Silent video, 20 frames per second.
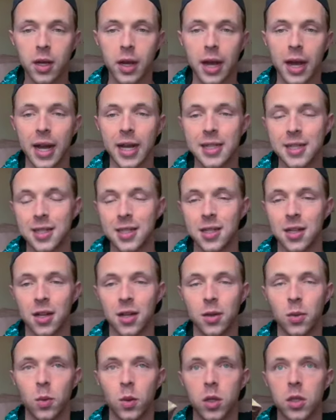I did
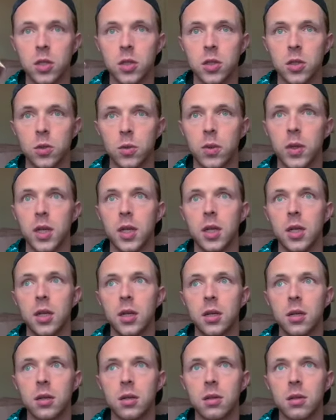not want to read